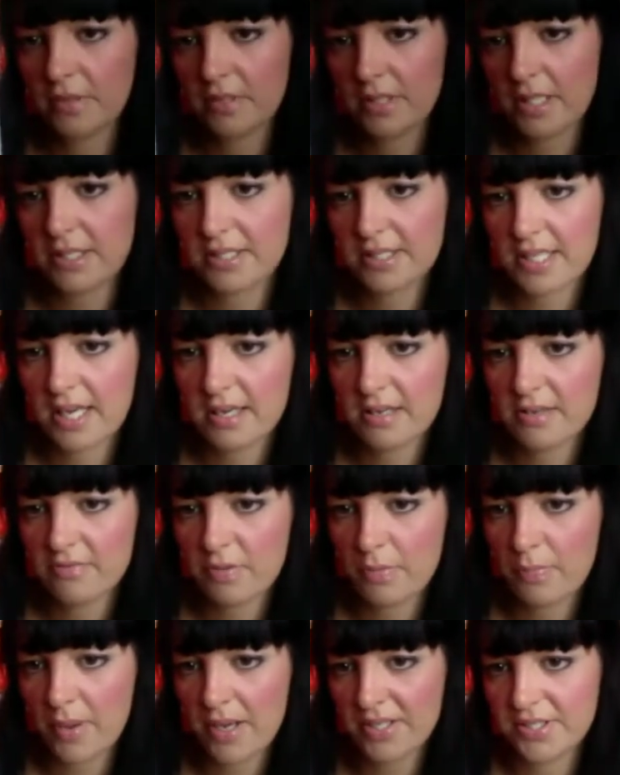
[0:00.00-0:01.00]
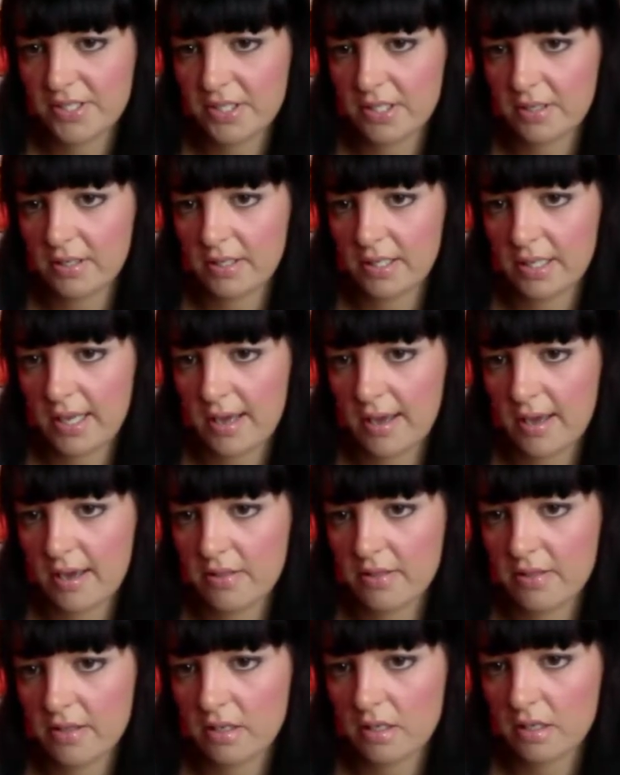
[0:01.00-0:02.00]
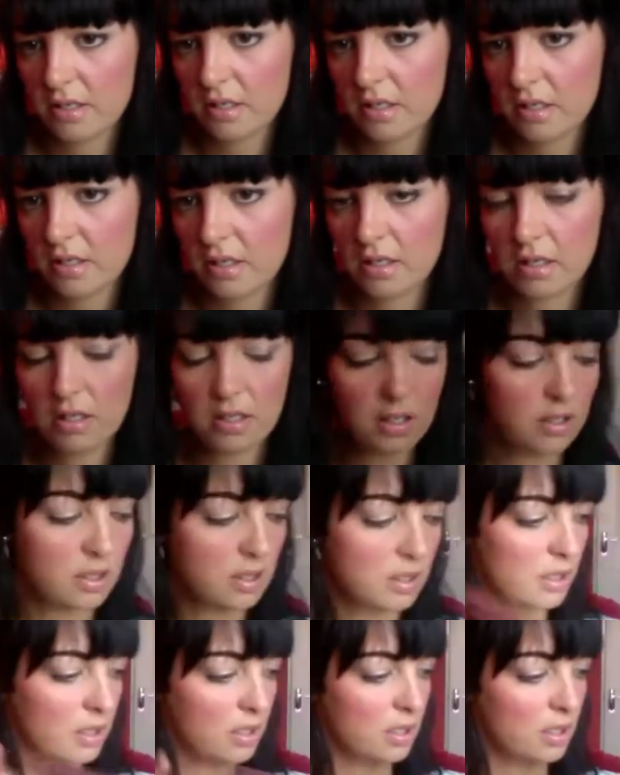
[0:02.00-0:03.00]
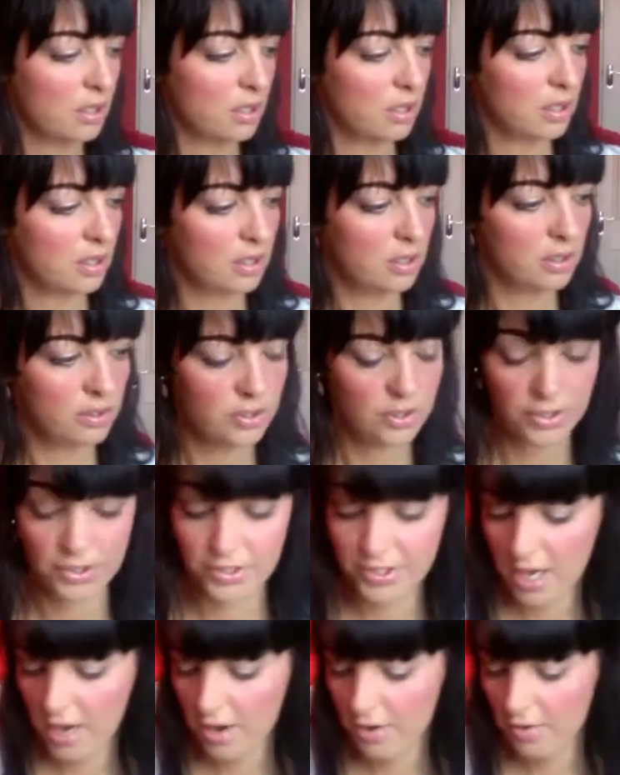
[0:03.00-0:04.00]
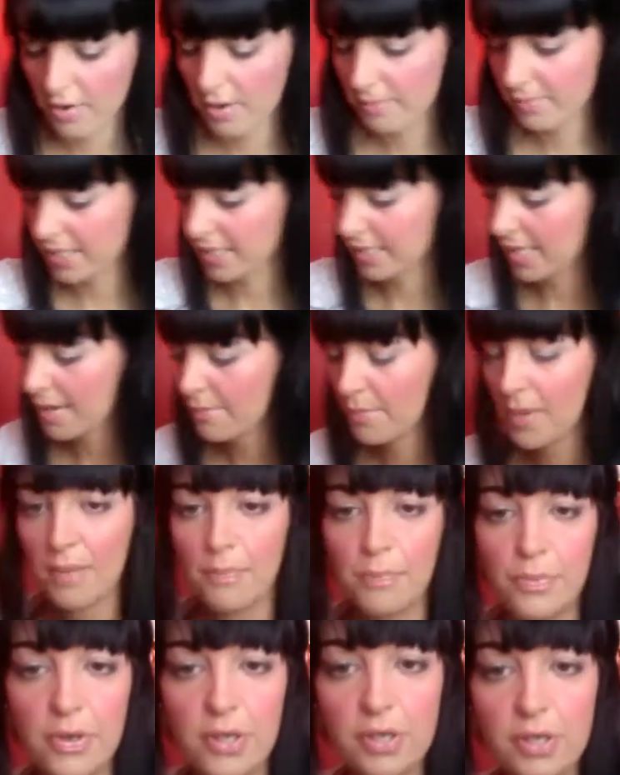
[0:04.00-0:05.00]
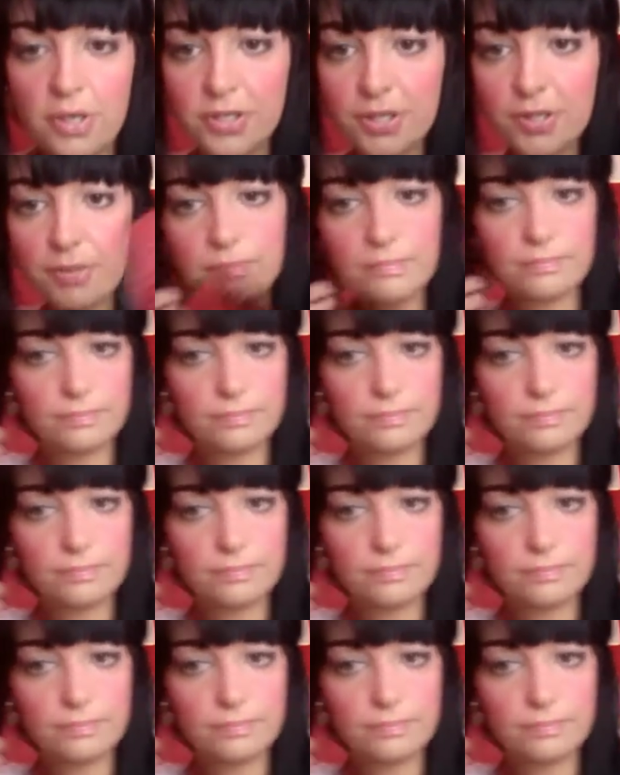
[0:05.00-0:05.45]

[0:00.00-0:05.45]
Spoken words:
That's kind of the best you're going to get, I think. So I'm going to get my brush